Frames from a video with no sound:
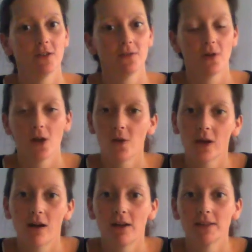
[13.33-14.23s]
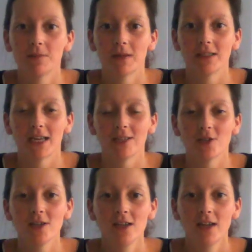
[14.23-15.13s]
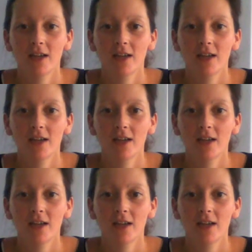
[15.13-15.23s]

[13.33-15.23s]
to follow a guided meditation.